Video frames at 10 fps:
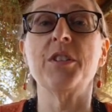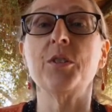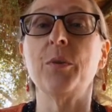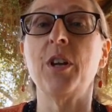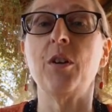
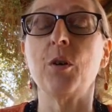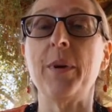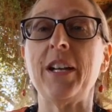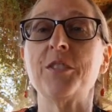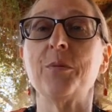until we all go
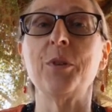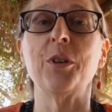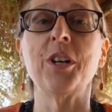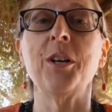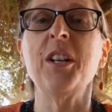back to
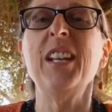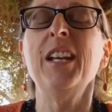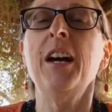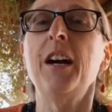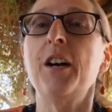work.
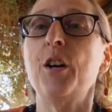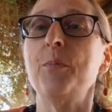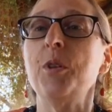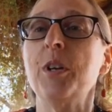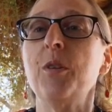
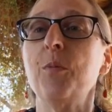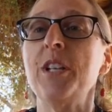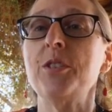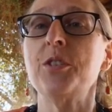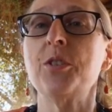You can
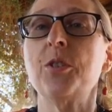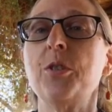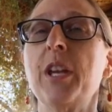register, you